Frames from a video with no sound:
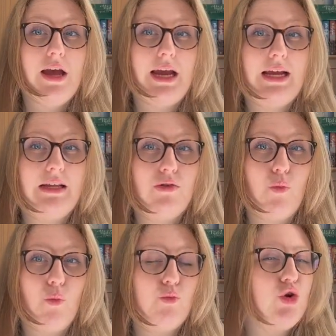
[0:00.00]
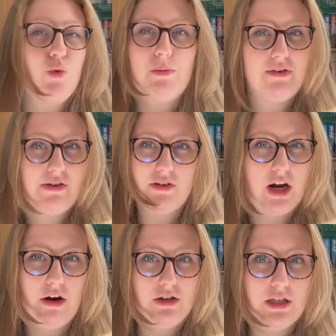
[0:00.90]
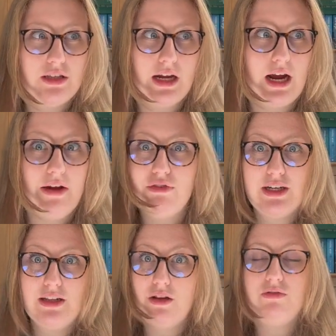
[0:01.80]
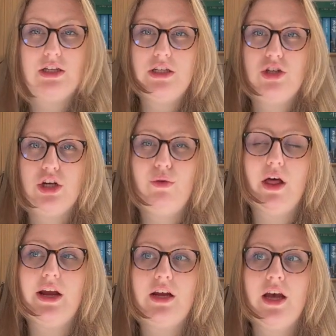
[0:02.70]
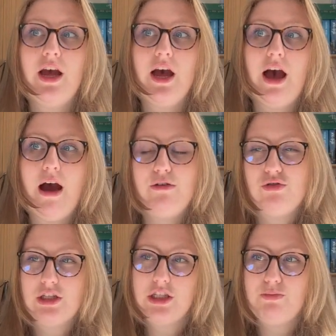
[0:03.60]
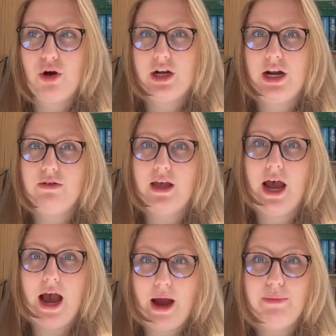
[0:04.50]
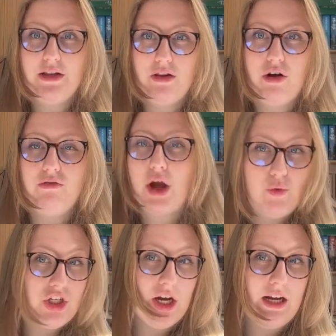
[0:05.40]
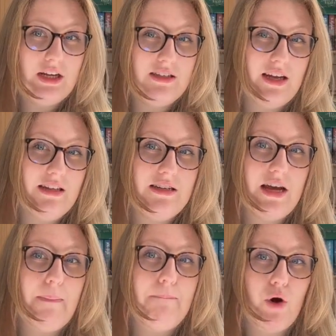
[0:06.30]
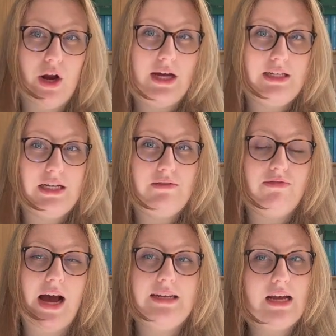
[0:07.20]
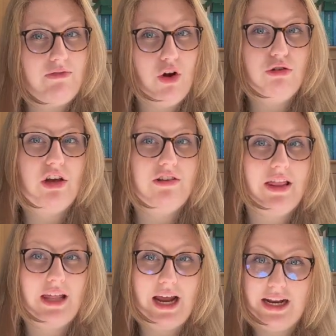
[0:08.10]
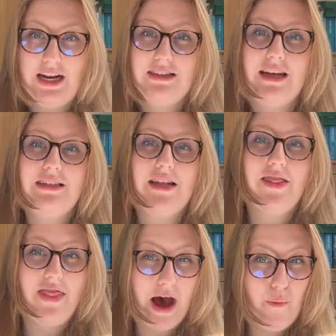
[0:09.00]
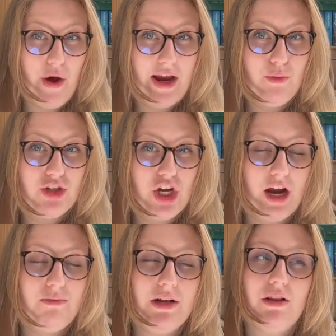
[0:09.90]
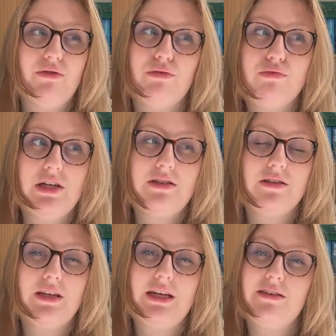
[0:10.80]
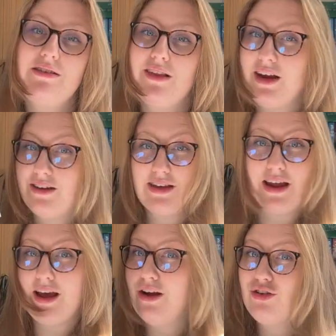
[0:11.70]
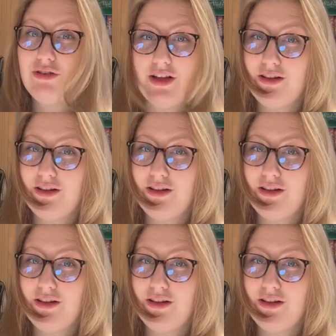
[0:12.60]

is two of my favorite characters. Like, I freaking love these two. Like, I was reading this book and I was like, I'm in love. I wish I annotated it, but I did in fact take photos and then annotate it that way, which I've been loving recently, because like I said, I don't really